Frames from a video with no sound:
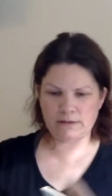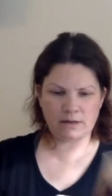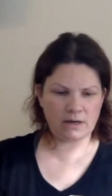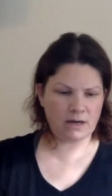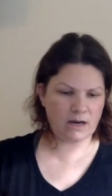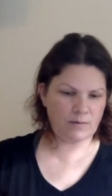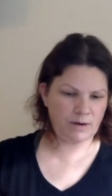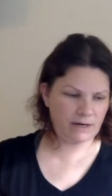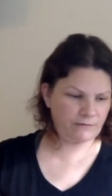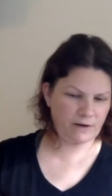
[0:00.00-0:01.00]

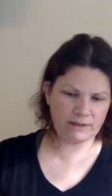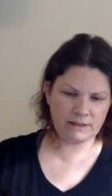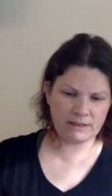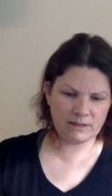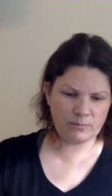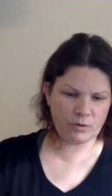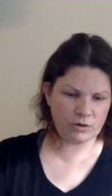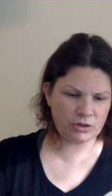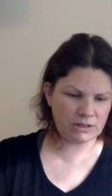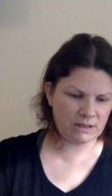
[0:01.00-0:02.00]
I finally did purchase